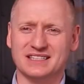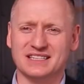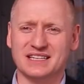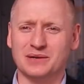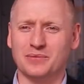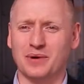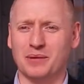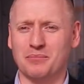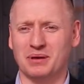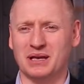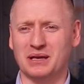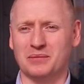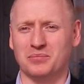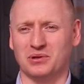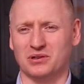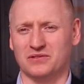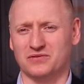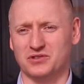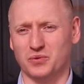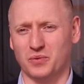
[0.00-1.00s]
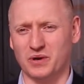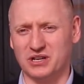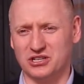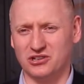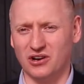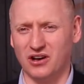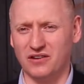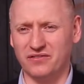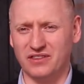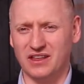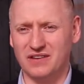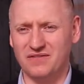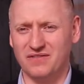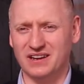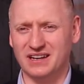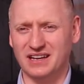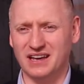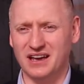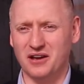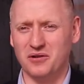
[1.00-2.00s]
see when people have switched off their
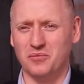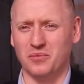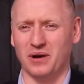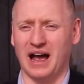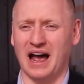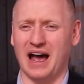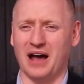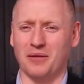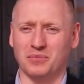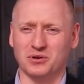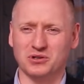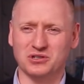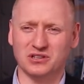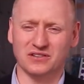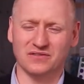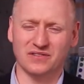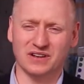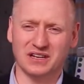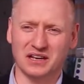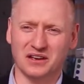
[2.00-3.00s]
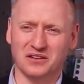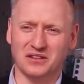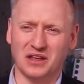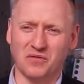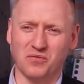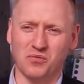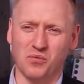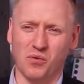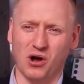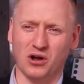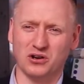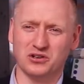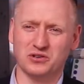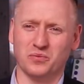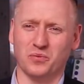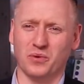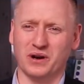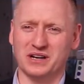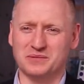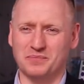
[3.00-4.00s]
video, how much of the video they've watched,
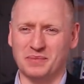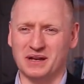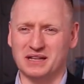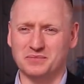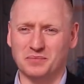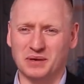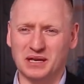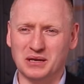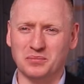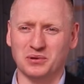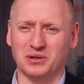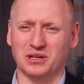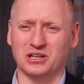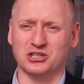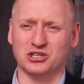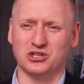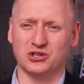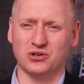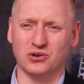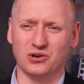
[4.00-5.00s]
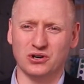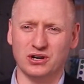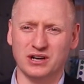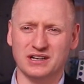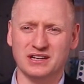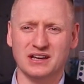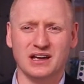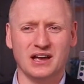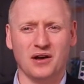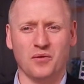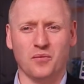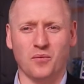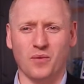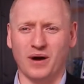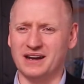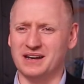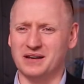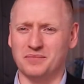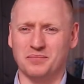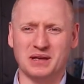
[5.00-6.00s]
which bits people enjoyed,
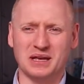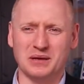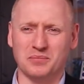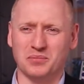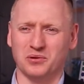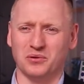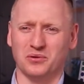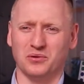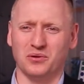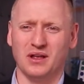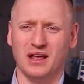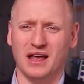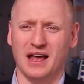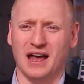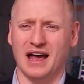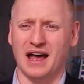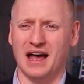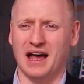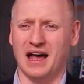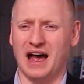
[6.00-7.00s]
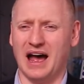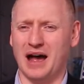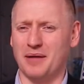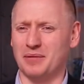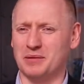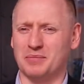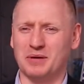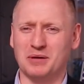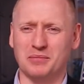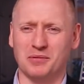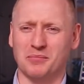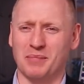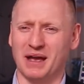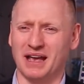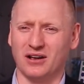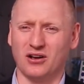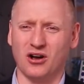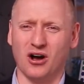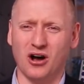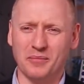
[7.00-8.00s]
when do people, how many people
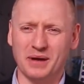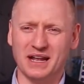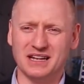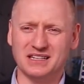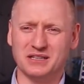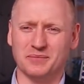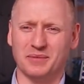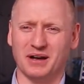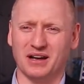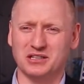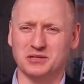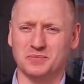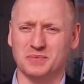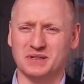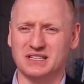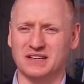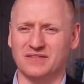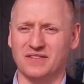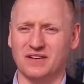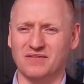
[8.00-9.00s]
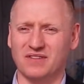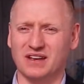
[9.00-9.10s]
made comments about a specific